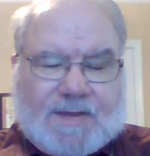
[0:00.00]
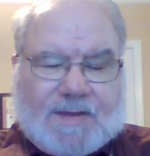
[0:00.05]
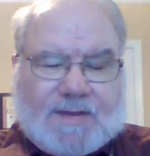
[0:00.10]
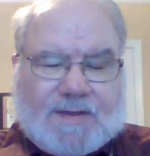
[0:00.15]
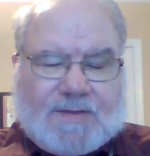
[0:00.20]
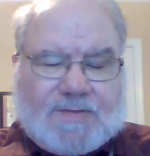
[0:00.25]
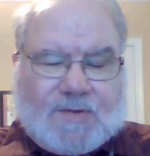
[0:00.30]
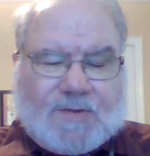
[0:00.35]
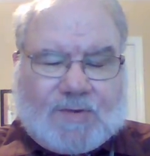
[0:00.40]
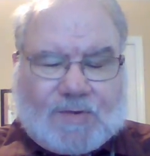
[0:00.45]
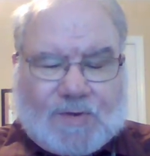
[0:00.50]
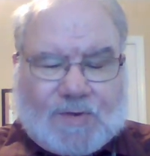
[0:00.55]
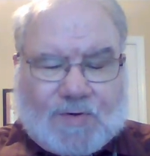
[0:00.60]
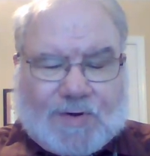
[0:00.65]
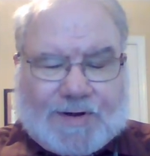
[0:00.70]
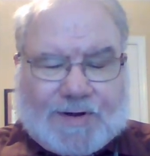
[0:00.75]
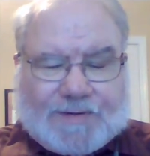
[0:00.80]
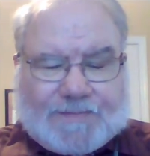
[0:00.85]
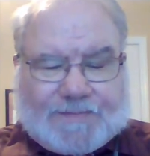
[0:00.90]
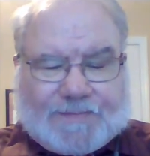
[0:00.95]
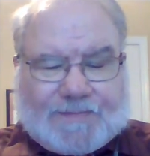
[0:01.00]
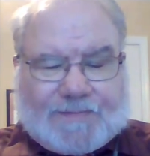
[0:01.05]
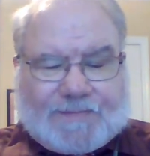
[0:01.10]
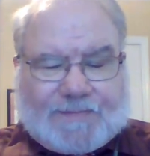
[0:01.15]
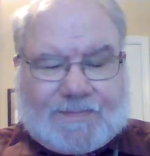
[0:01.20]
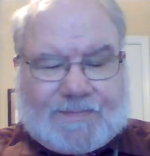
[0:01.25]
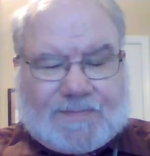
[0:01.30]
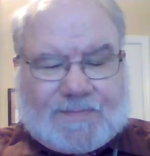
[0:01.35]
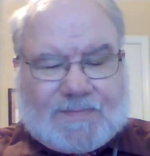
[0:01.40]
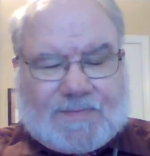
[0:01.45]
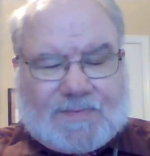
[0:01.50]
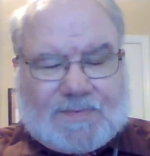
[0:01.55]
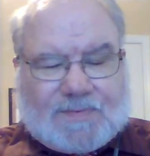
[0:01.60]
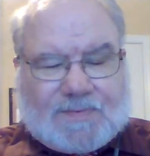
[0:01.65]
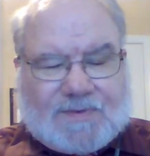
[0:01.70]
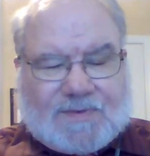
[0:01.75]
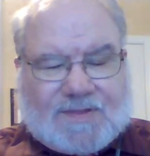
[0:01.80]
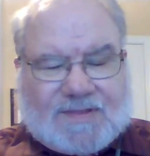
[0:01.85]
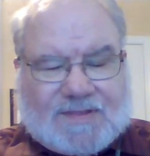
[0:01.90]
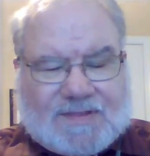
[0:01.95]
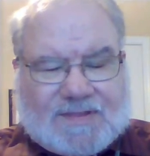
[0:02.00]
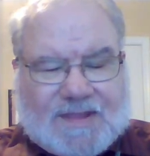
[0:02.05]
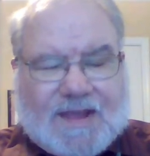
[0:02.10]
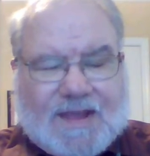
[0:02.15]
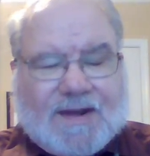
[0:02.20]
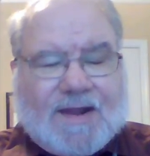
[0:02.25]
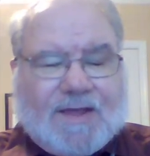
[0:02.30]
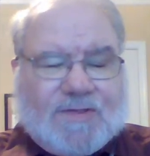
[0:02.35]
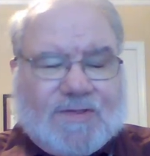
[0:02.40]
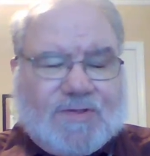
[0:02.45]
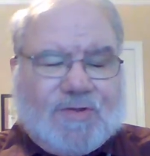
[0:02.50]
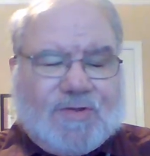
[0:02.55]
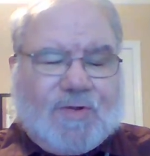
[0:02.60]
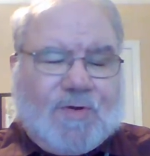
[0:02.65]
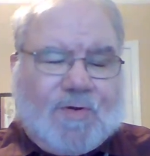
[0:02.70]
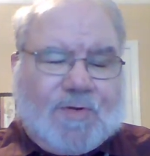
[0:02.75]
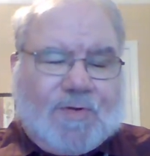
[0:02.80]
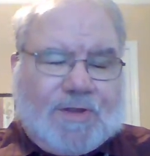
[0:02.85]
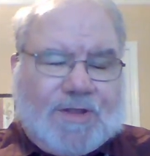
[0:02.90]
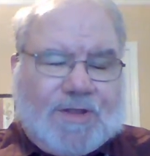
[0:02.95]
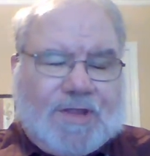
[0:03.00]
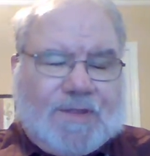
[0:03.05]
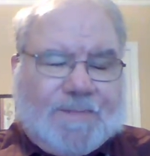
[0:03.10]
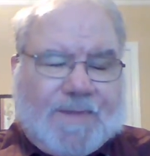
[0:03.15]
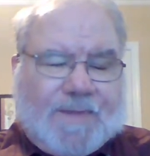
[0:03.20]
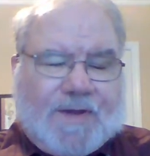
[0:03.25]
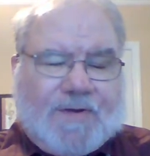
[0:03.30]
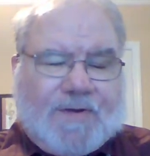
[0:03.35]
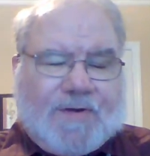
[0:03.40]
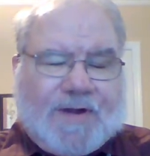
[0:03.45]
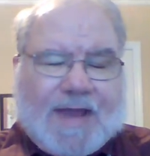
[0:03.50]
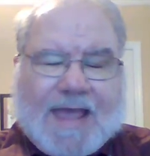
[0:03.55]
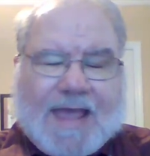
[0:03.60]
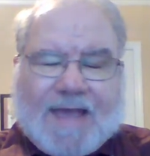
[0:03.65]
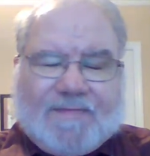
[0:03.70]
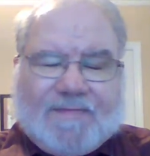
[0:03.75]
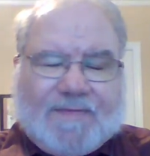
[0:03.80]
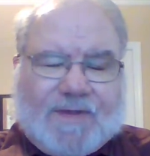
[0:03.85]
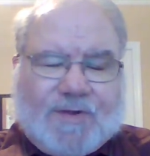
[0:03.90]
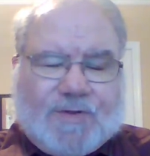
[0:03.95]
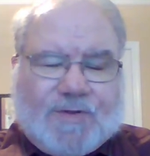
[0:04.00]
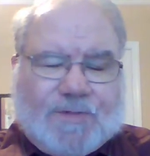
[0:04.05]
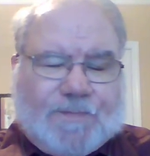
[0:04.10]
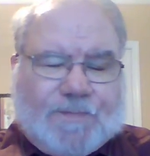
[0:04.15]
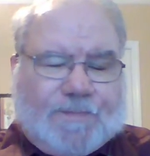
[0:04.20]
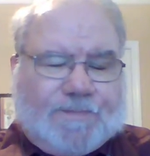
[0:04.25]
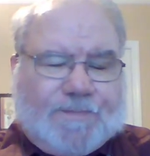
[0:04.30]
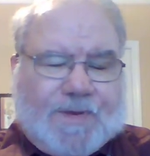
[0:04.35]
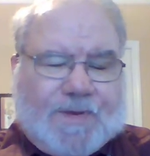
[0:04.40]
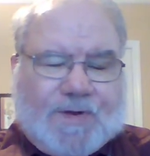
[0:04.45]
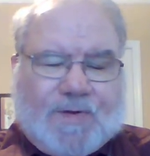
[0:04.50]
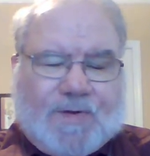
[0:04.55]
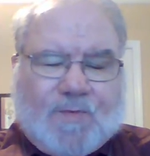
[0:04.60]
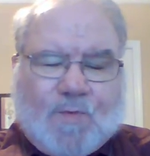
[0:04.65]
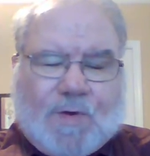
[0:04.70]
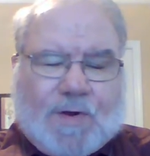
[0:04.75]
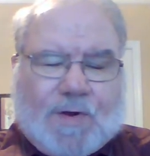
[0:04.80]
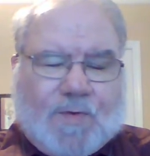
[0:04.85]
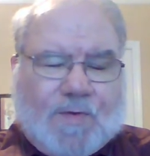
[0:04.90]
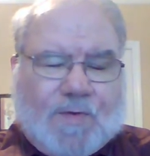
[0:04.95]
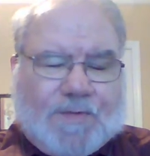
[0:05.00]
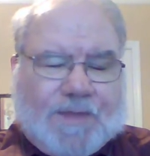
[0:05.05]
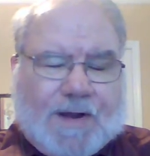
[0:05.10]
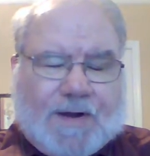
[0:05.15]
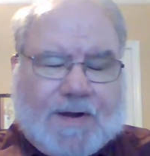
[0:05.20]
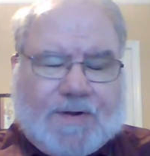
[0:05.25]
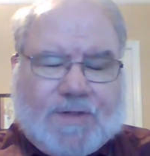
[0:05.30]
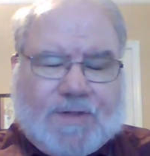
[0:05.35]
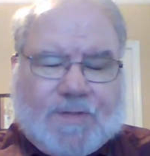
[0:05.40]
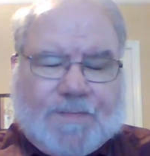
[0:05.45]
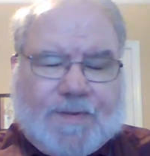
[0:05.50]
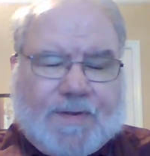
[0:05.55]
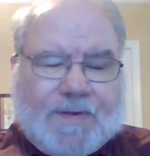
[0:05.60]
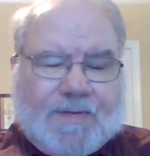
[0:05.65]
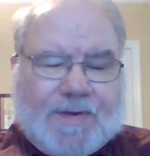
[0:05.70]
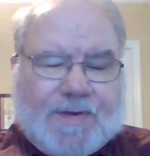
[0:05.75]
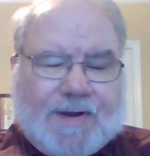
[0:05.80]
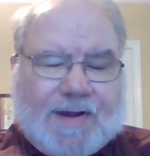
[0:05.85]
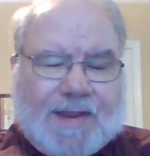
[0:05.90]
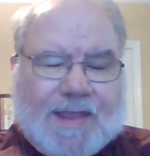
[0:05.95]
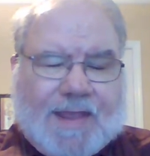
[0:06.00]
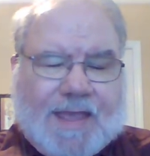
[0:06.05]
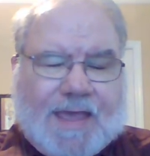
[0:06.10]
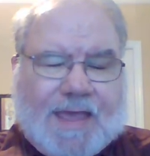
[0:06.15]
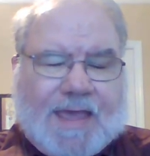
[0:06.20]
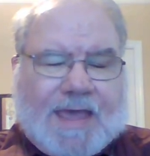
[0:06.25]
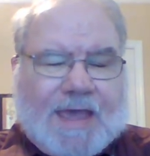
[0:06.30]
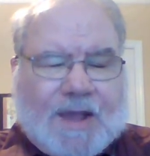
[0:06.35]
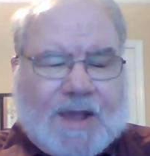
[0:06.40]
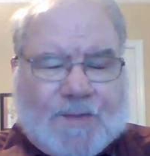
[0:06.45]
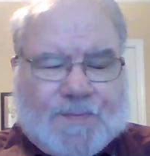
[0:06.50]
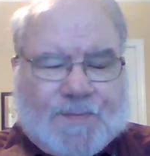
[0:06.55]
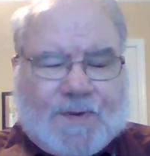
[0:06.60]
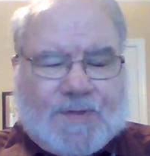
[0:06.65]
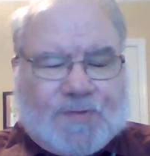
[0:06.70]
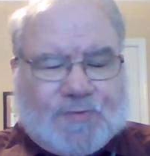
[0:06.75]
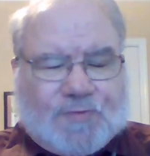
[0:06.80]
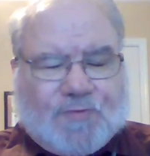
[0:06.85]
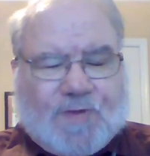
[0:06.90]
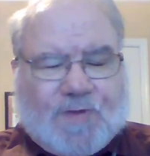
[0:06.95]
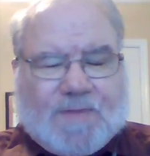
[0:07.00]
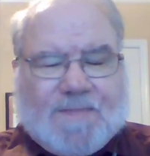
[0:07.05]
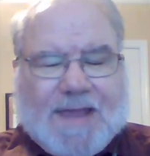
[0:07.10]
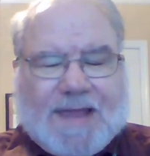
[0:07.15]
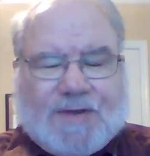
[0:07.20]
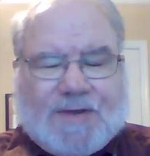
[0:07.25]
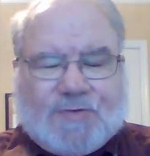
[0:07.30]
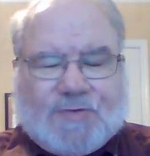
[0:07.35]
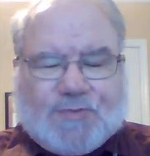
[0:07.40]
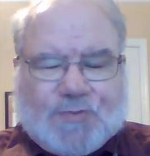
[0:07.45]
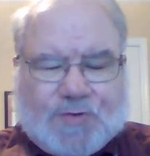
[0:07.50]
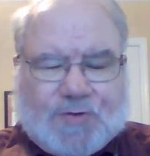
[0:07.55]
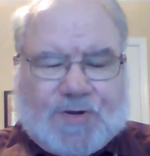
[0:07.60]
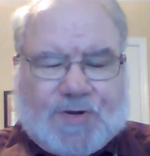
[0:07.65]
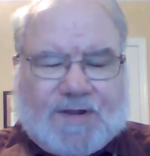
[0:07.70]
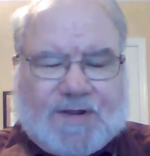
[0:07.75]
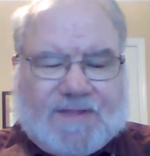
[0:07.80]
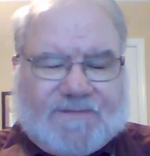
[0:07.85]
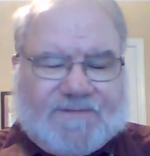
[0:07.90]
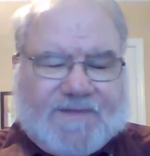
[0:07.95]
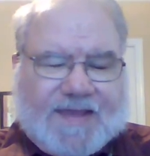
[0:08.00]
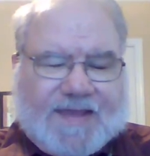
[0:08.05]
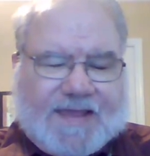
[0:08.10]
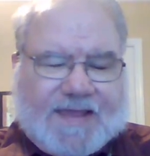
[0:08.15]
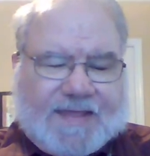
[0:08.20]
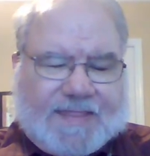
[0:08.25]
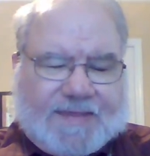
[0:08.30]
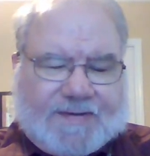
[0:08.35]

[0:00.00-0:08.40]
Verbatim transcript: So, Lord, send us your Holy Spirit. Have your Spirit work with our spirit. Help us to remain true to the faith.